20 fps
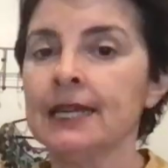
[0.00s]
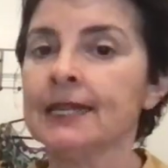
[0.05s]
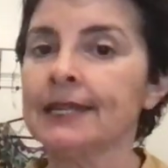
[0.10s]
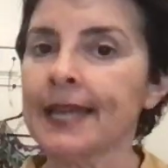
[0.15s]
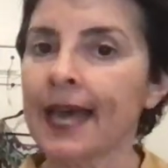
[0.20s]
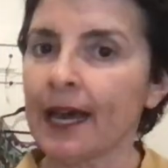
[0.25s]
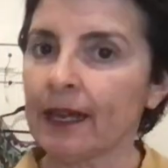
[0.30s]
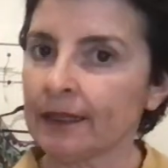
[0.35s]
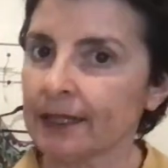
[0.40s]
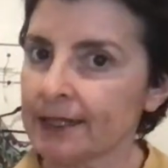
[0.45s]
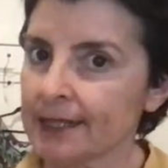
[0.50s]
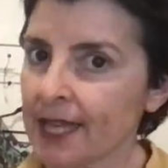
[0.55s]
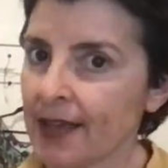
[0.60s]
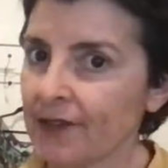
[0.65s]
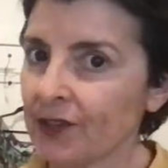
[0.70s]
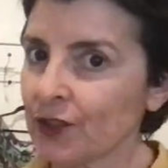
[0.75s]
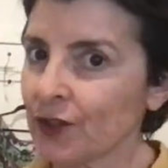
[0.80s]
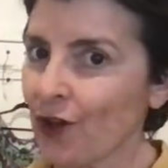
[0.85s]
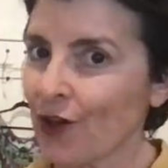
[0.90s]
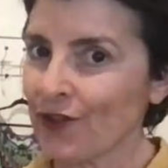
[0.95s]
Now, let's have
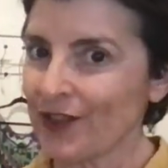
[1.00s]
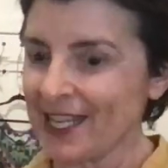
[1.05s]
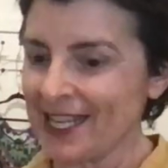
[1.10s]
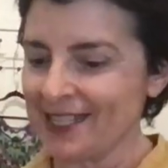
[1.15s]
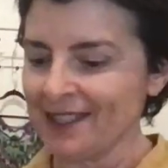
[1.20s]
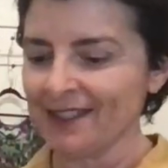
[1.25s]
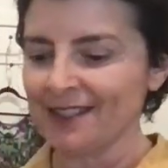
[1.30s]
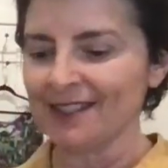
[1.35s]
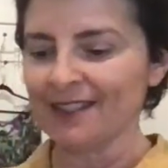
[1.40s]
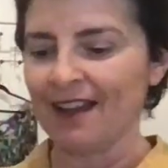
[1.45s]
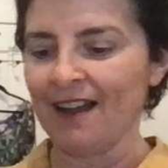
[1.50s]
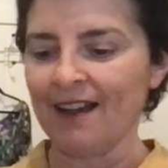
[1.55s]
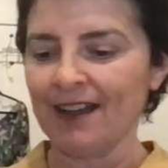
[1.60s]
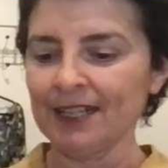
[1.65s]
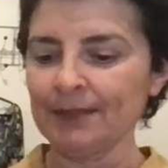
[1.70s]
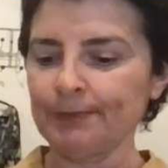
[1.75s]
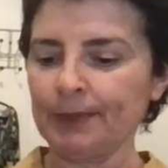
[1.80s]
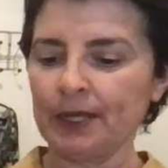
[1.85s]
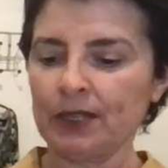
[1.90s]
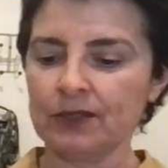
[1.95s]
a look on the
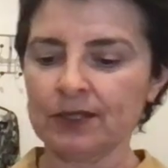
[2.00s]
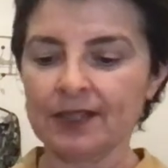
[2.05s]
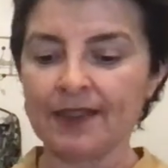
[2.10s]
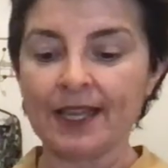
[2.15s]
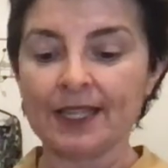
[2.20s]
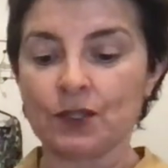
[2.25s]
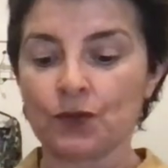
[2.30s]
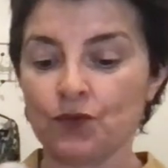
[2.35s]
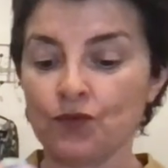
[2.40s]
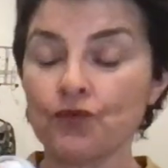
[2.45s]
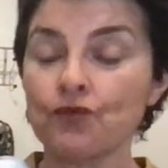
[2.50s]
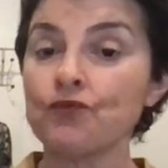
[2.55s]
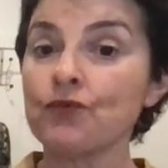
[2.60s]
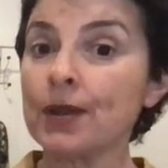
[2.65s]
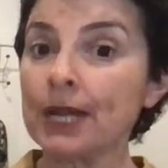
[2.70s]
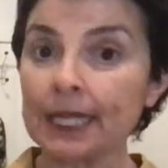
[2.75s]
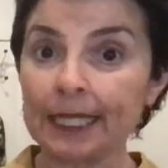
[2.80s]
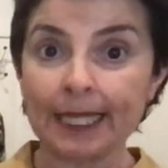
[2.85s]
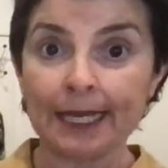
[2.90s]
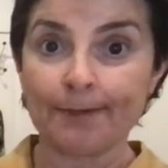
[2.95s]
inside, because that's
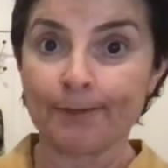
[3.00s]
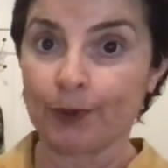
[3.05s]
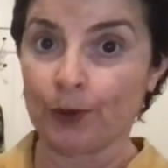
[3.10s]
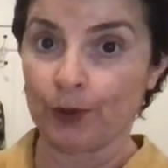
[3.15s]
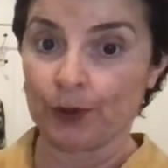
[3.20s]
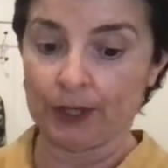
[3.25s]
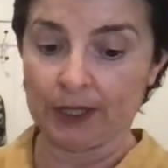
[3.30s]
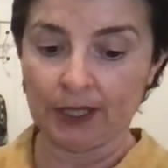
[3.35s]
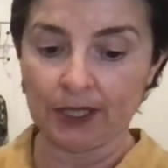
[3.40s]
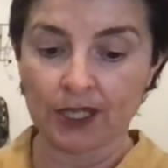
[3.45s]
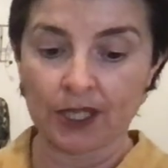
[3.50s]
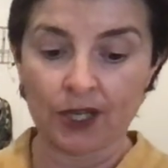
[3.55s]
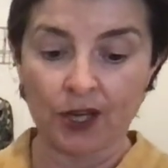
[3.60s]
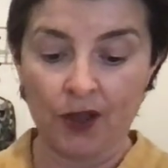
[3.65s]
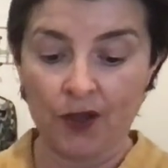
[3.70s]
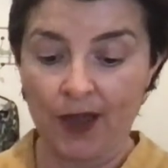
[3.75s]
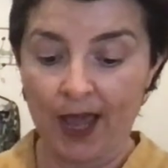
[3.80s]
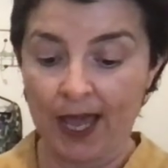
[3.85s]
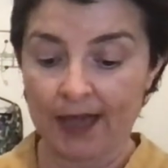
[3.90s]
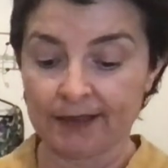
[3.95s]
really important to
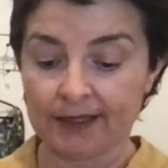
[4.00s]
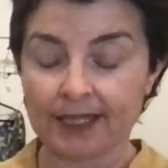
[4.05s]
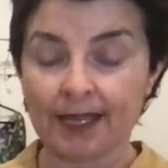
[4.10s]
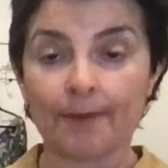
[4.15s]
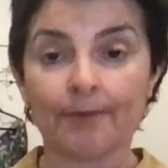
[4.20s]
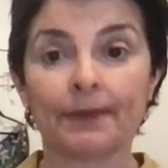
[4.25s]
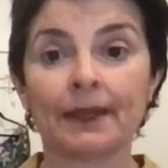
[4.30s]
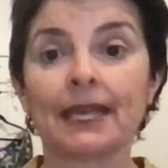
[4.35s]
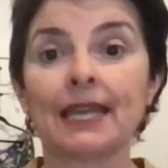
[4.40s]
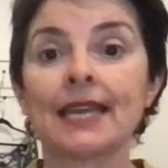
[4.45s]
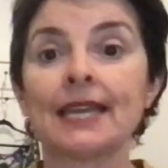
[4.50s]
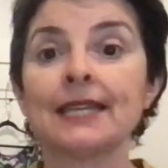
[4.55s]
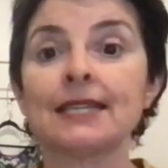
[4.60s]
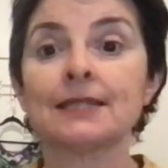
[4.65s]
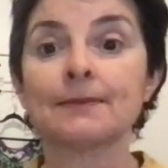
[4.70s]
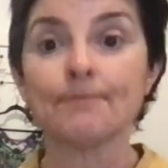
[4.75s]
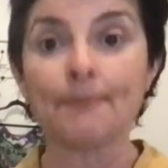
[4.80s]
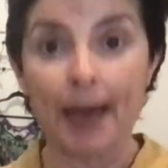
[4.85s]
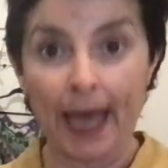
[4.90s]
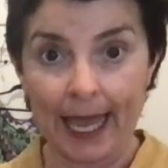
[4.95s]
know how something
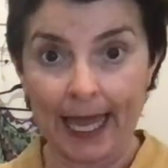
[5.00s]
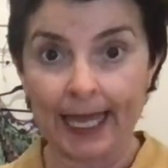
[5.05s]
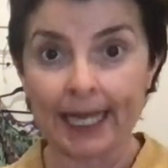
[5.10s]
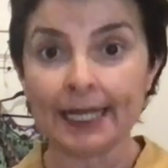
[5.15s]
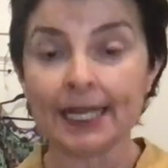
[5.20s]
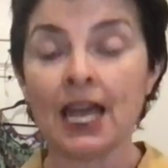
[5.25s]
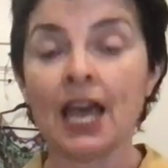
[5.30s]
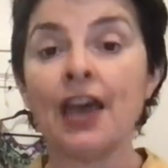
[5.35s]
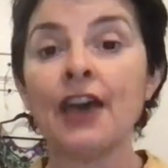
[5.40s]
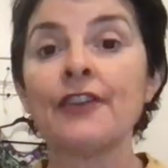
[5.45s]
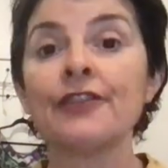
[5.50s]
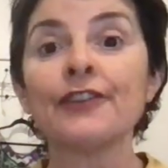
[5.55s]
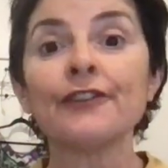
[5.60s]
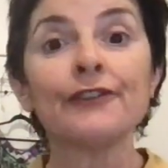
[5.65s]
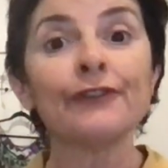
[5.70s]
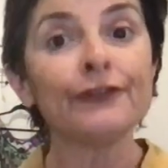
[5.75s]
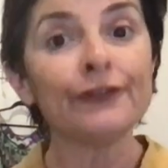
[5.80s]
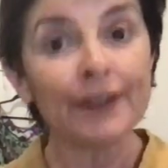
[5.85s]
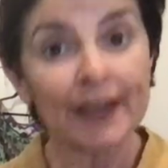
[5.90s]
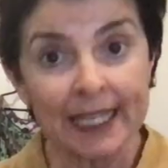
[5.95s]
is made, the
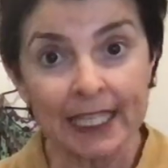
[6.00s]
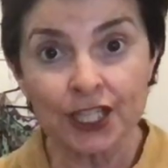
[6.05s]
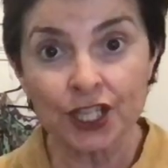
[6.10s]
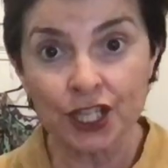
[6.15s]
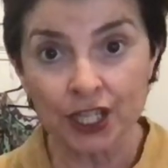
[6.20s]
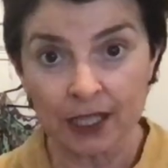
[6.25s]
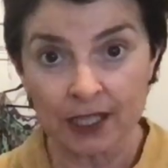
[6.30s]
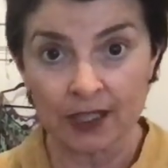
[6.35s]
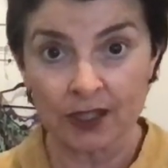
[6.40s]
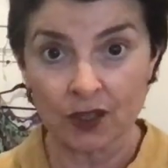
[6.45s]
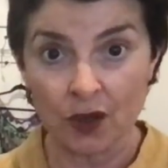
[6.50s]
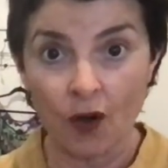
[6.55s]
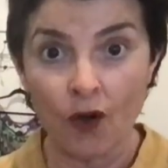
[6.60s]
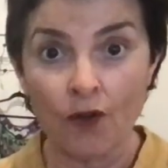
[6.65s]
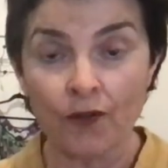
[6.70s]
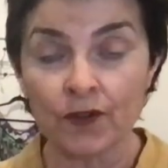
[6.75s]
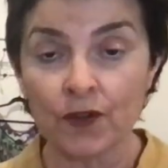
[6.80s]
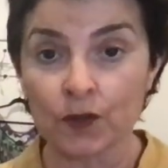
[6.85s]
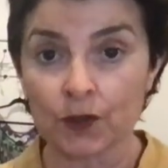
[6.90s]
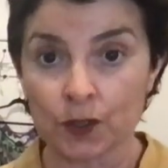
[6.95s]
features
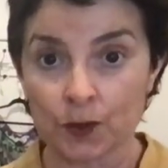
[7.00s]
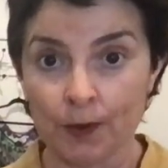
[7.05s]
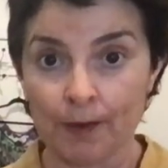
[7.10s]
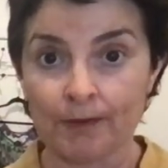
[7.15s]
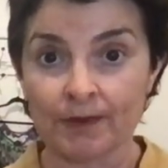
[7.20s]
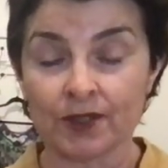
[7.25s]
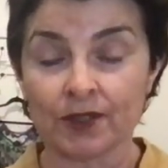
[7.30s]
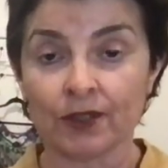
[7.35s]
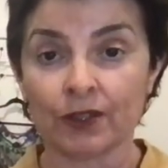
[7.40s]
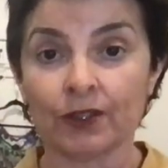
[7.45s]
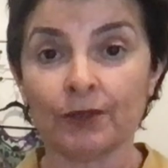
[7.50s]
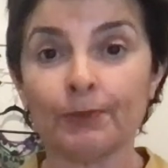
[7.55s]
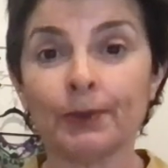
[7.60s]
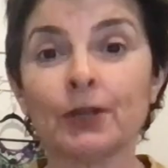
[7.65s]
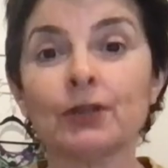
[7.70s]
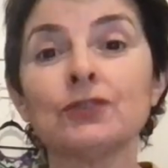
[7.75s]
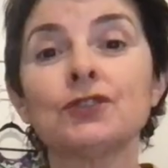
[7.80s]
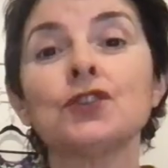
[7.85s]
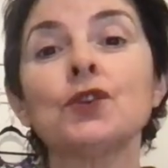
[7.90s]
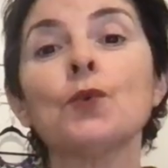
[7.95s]
of your swimsuit,
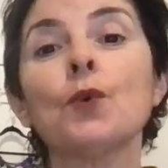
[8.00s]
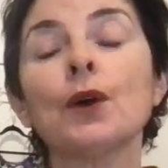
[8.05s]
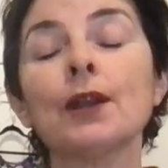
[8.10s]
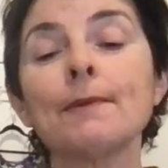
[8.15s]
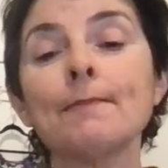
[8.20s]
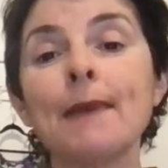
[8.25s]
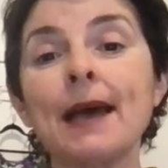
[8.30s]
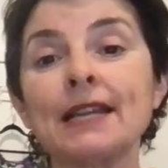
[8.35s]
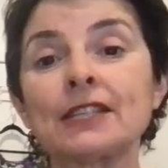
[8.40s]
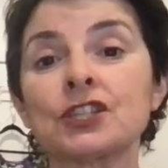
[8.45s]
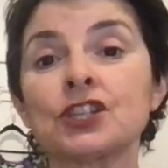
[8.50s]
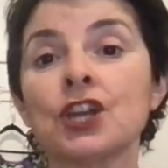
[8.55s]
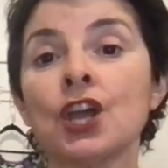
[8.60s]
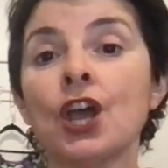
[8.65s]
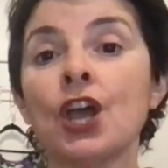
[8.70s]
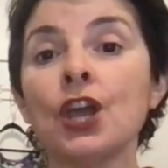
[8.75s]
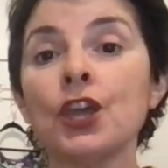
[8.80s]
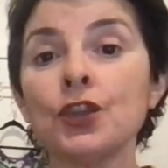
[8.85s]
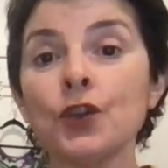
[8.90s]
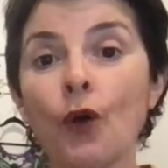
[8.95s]
because you want to match
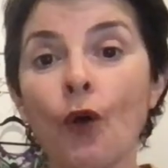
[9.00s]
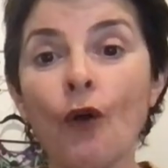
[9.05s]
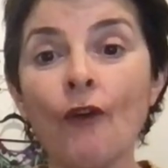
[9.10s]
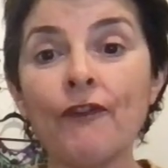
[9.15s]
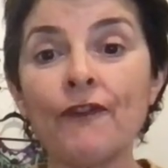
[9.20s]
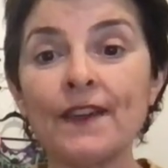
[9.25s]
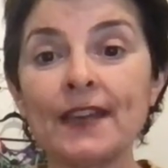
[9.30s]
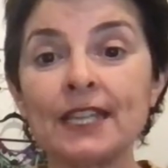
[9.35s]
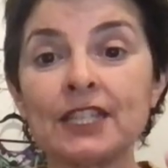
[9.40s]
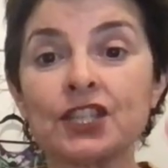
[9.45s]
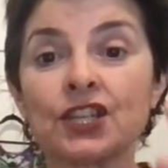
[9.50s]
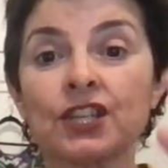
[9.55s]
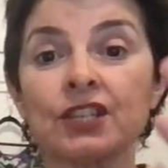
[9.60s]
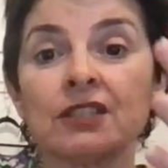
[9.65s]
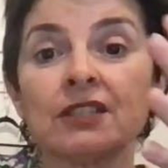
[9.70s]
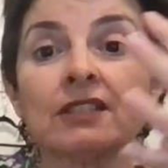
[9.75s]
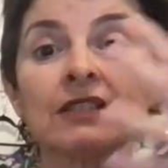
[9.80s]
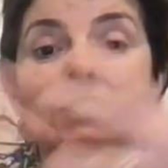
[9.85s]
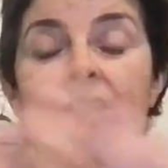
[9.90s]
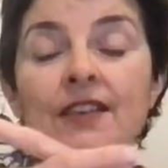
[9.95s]
your
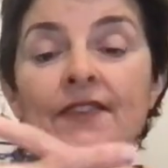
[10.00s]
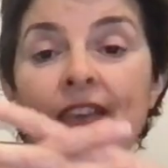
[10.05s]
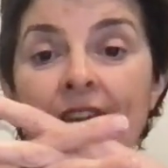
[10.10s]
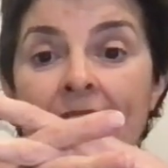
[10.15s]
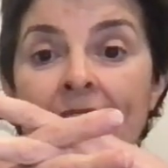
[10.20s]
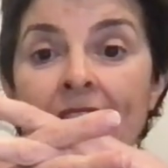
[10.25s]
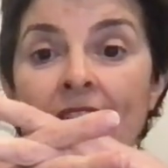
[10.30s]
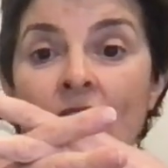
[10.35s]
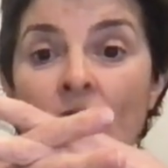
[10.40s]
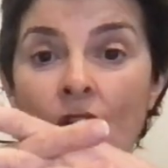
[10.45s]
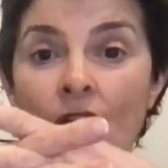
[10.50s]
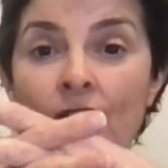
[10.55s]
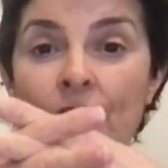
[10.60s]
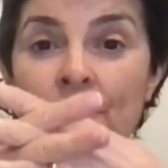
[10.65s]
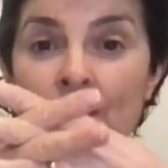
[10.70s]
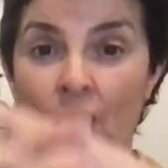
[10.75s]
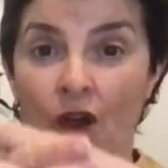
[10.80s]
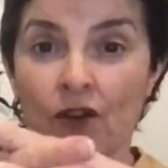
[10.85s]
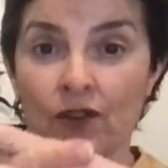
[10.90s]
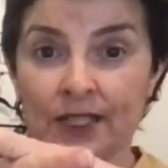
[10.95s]
features to that of
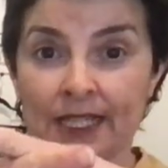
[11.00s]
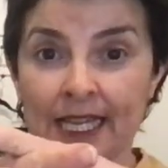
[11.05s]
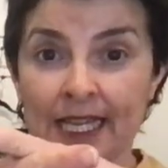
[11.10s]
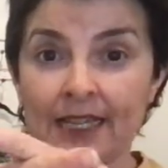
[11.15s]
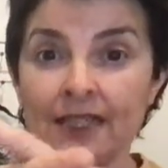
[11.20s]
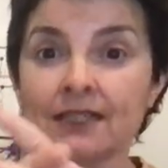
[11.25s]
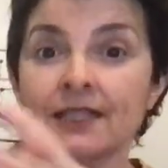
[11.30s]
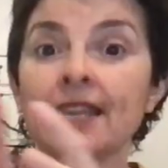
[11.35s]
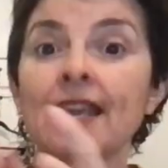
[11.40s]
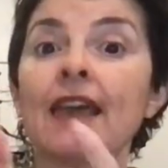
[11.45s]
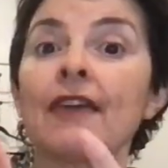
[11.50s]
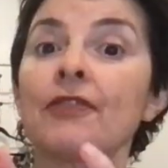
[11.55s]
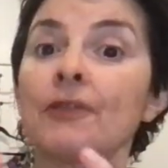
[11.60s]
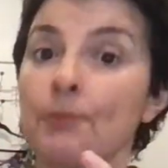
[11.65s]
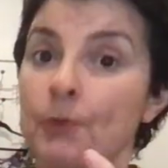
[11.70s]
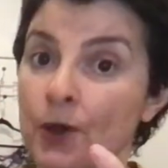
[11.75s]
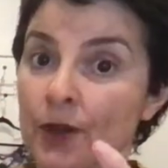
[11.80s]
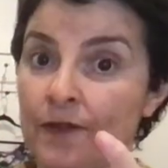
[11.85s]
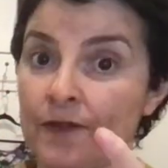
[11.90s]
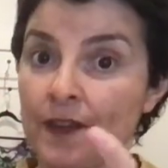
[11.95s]
the cozy to get the
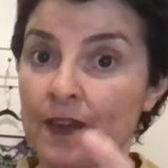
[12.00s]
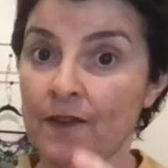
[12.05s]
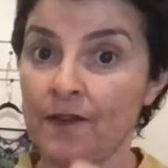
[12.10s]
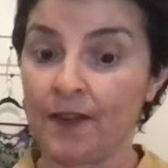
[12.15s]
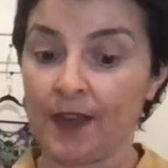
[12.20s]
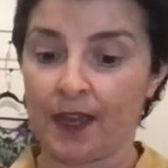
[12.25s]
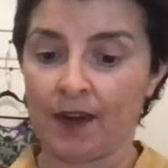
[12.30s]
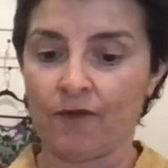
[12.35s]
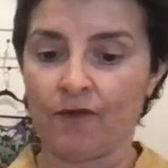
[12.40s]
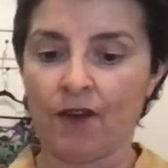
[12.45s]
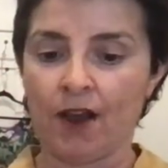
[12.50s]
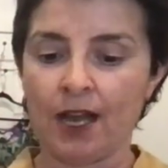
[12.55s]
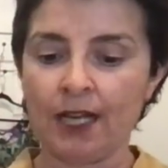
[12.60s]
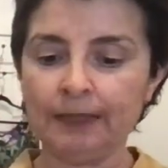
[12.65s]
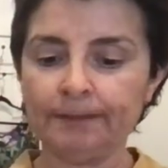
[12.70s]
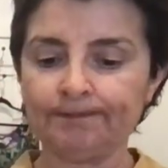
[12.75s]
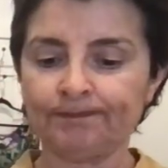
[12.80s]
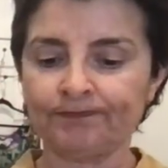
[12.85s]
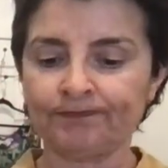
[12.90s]
perfect fit, right?